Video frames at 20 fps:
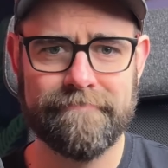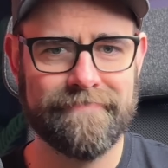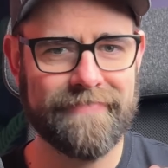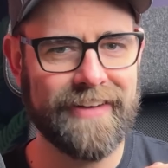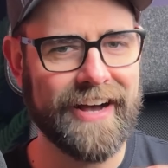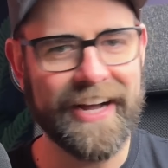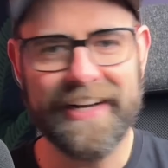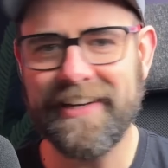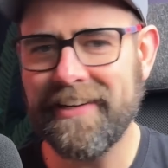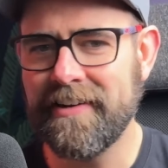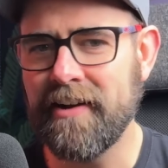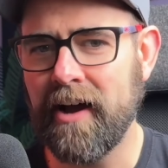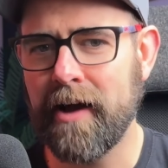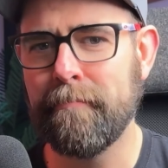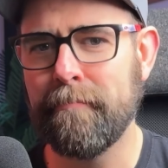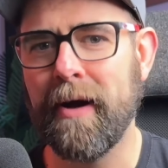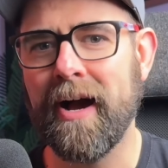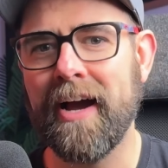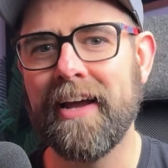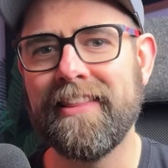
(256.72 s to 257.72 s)
I did
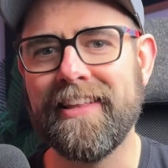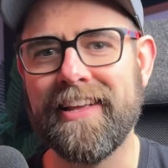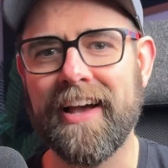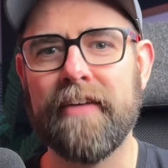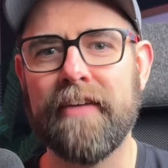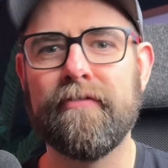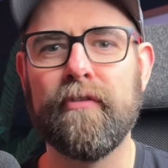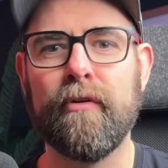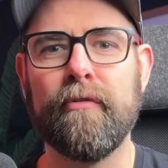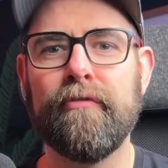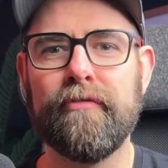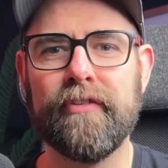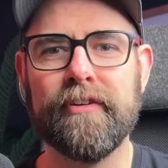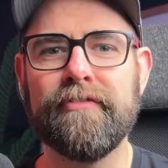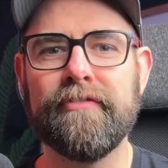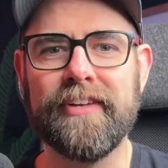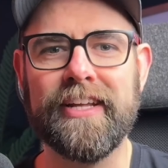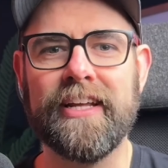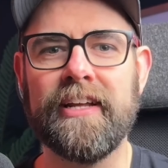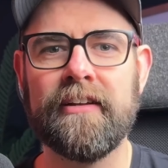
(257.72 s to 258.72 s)
not buy the iPhone
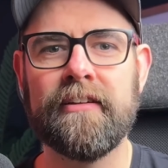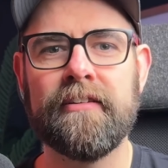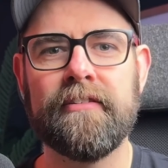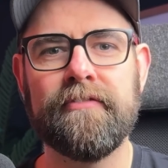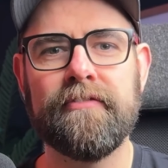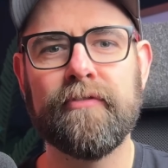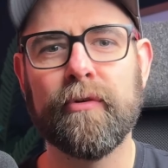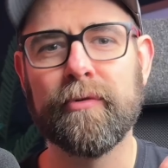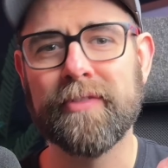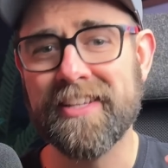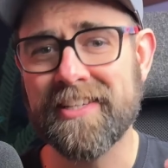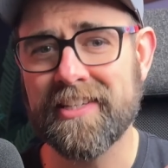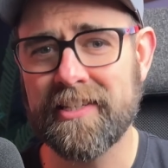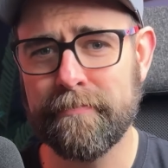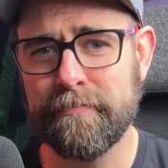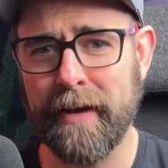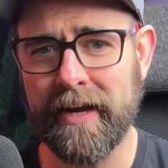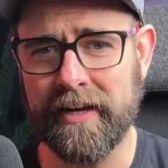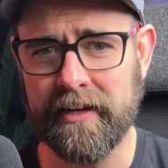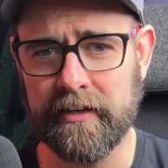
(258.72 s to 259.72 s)
15 for the
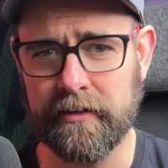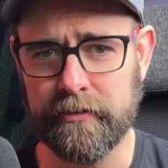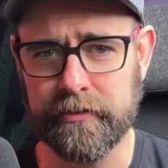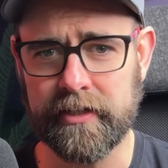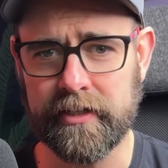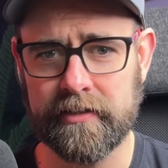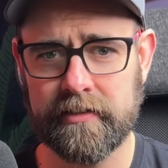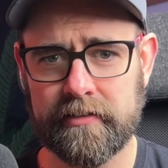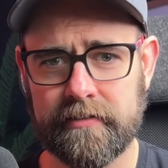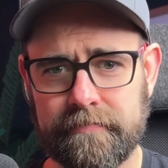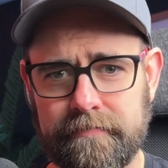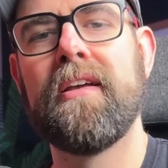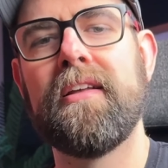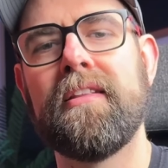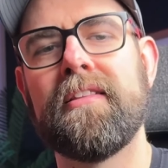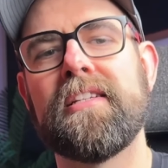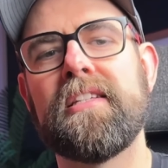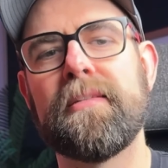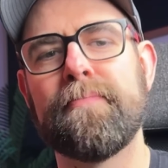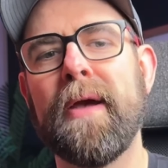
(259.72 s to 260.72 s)
spec increase.
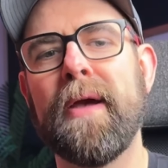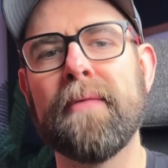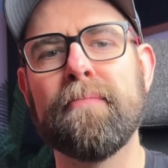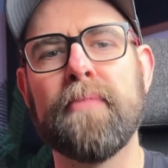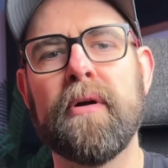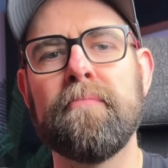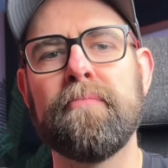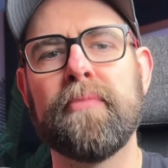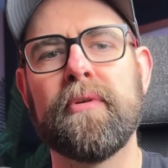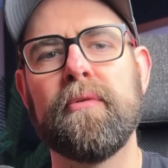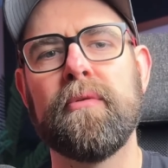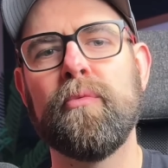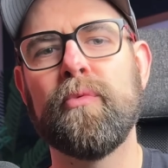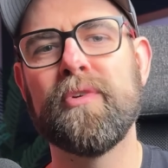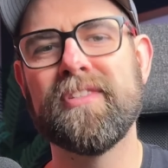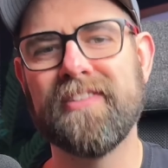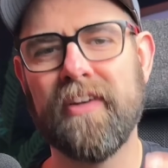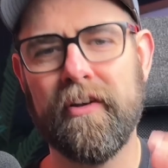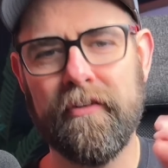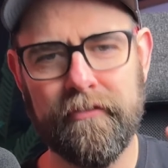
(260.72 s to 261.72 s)
The spec bump
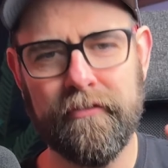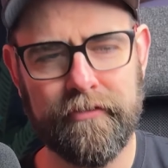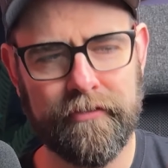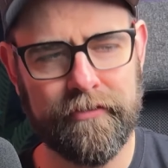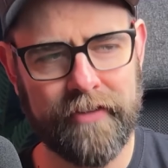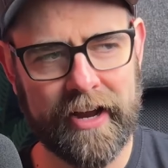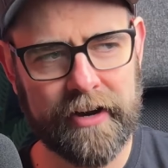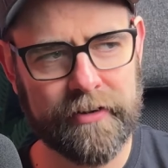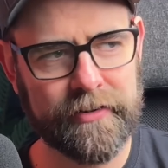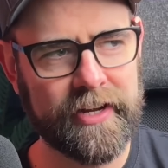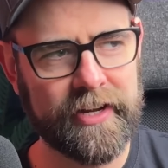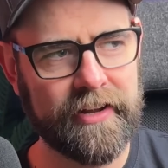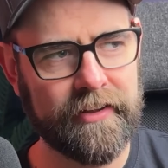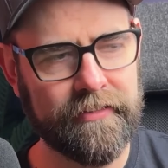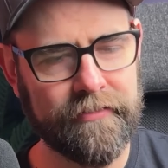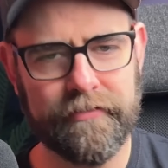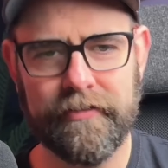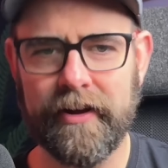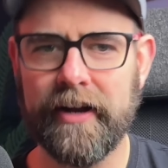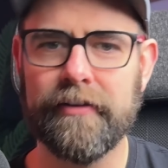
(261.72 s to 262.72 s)
was very,
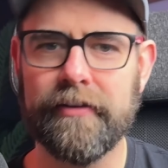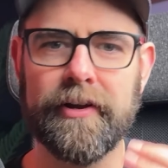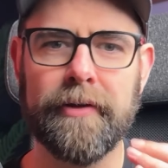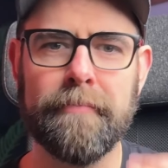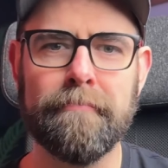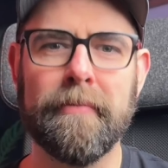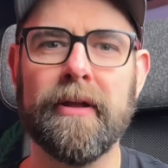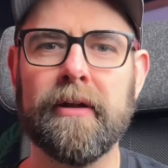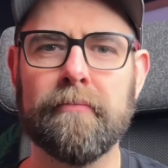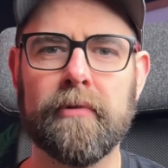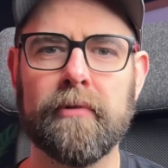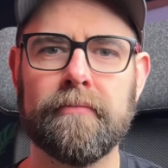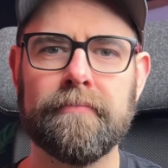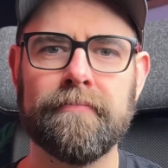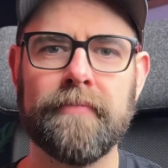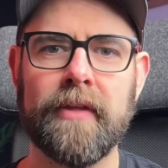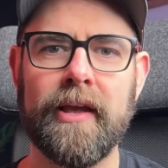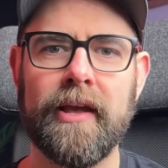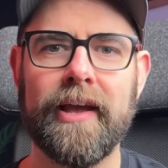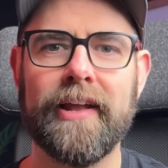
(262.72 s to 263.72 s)
very minimal,
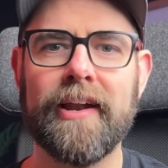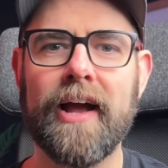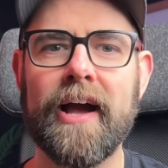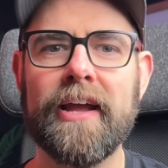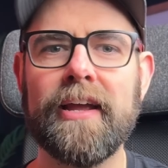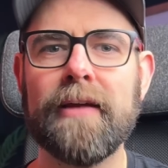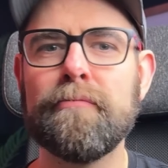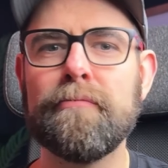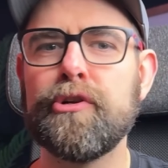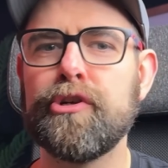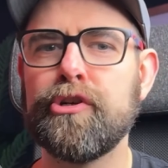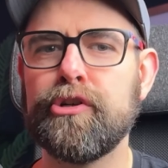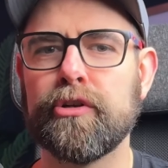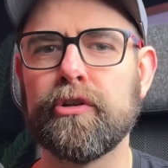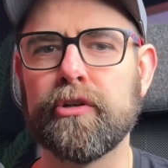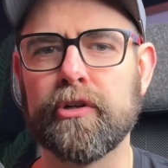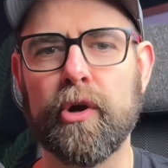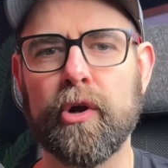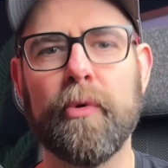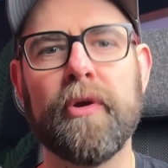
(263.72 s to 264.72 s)
and I am
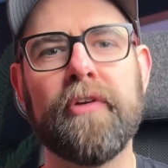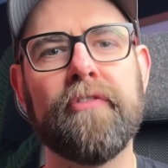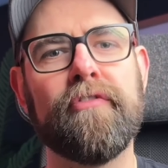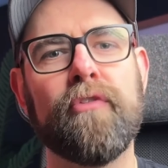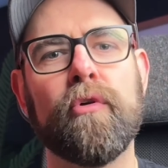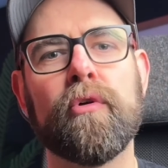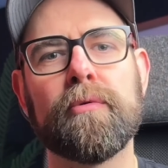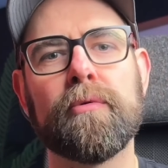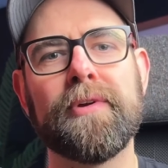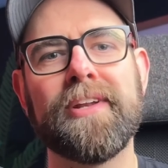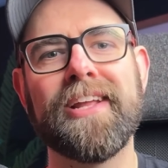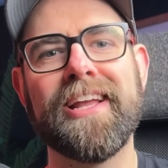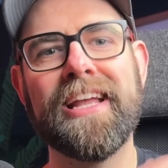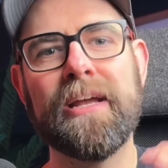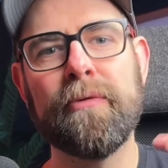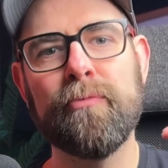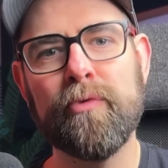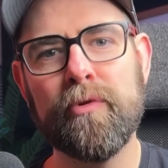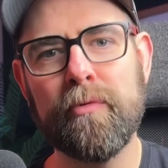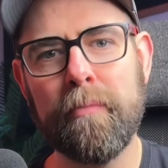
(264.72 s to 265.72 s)
sure going forward
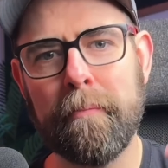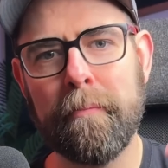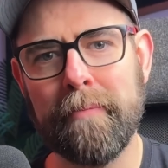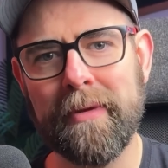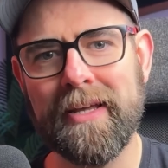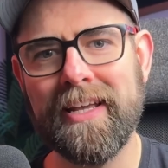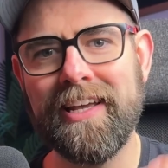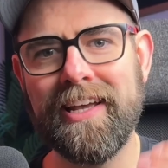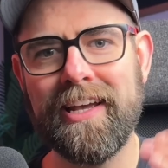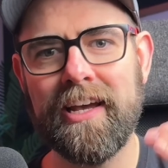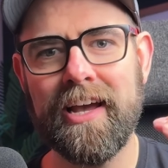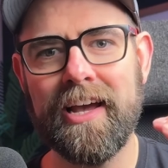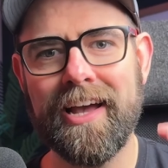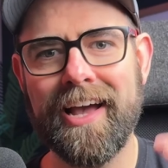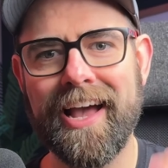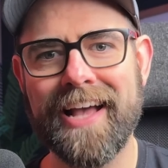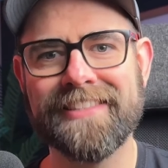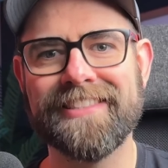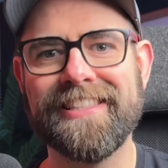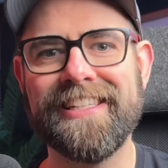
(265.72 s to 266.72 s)
it will be,
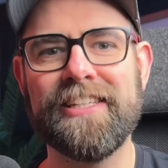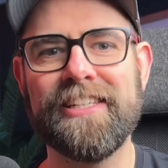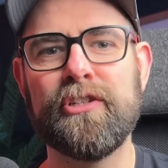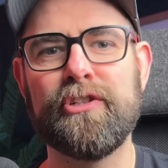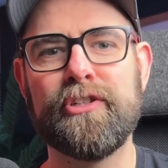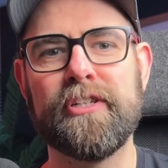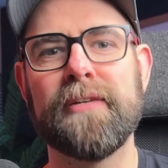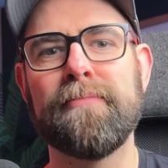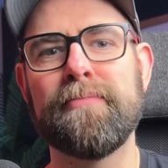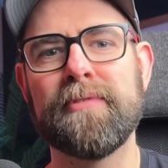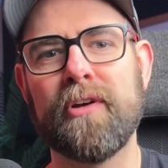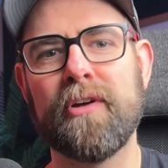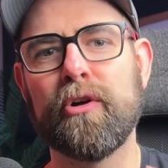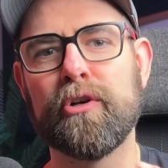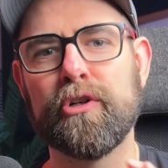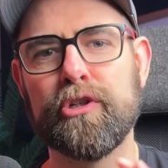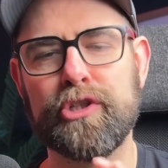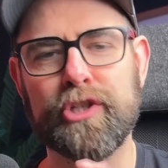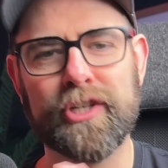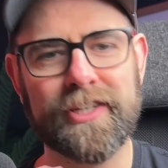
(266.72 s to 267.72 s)
as these chips are
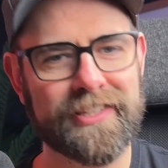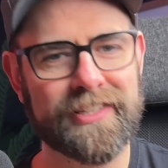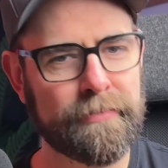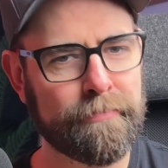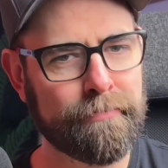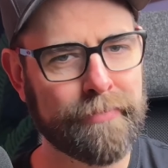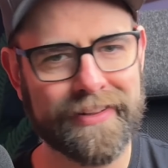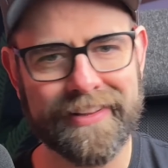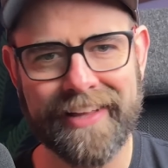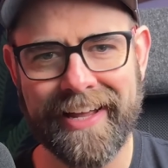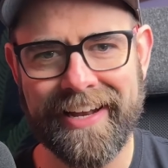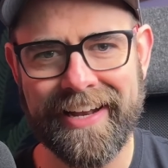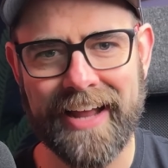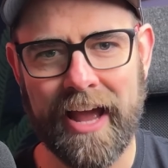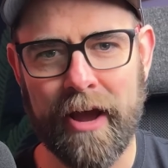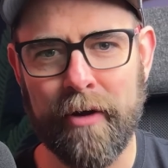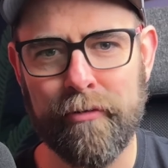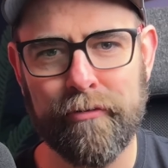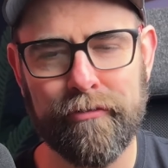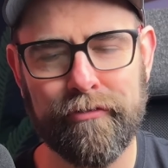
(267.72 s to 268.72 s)
just plain
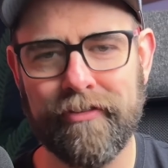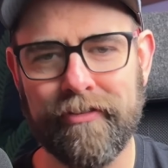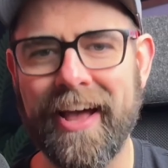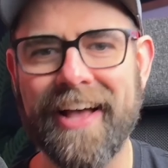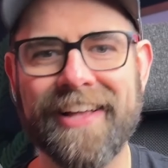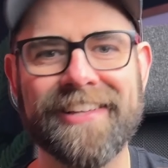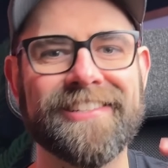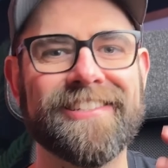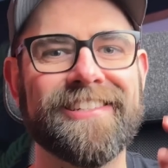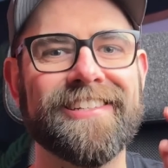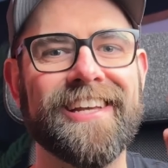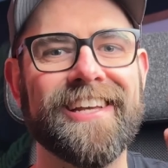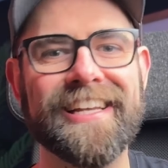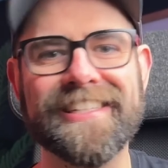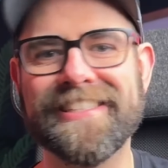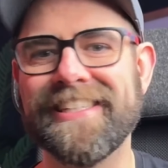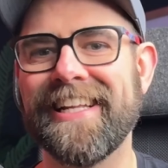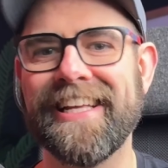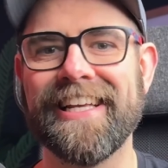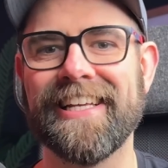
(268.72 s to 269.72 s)
out fast
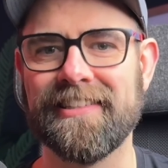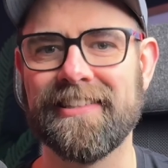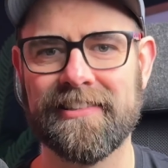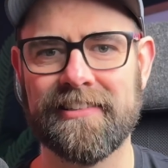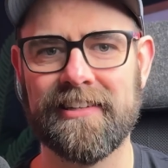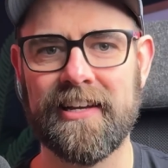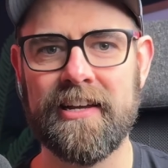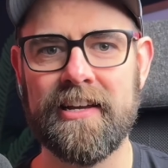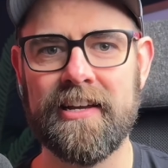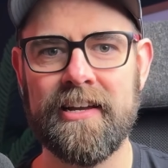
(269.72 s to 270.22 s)
as it is.